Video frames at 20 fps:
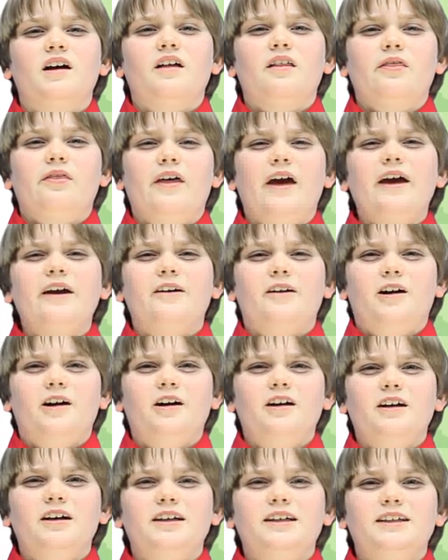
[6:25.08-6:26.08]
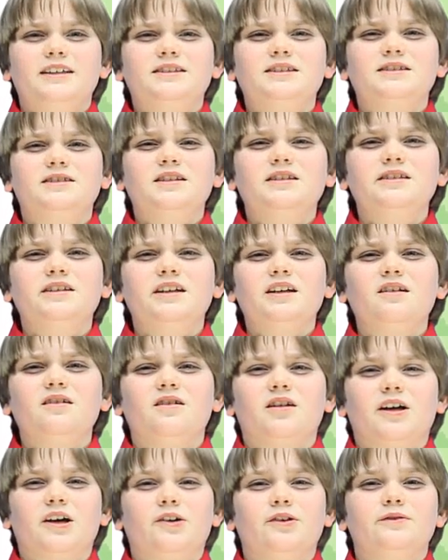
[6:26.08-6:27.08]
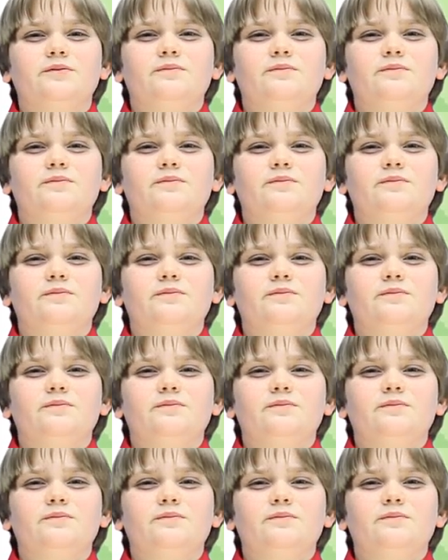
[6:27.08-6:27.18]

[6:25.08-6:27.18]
There is the little goat.